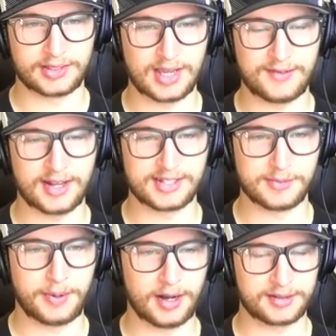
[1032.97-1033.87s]
McDavid has
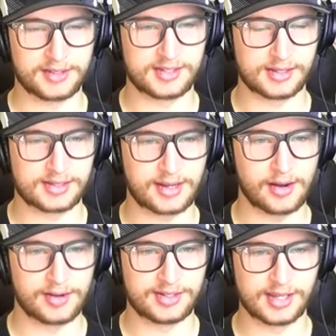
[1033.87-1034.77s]
the puck. This is a
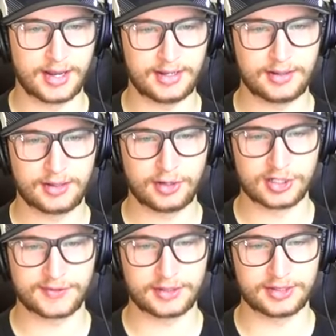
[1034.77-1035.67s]
scary sight.
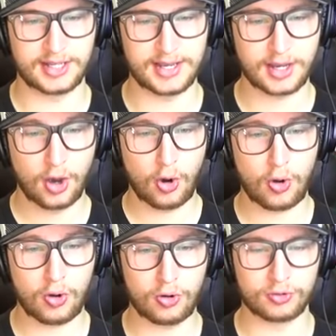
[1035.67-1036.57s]
Goes for little Deke.
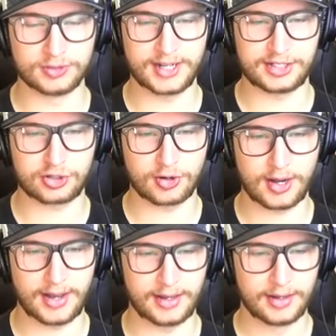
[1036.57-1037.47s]
Oh, nice
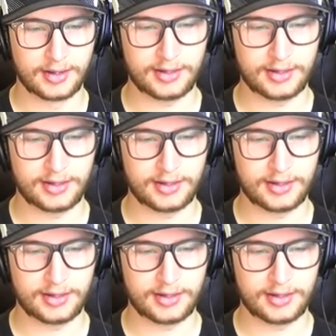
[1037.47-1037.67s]
try.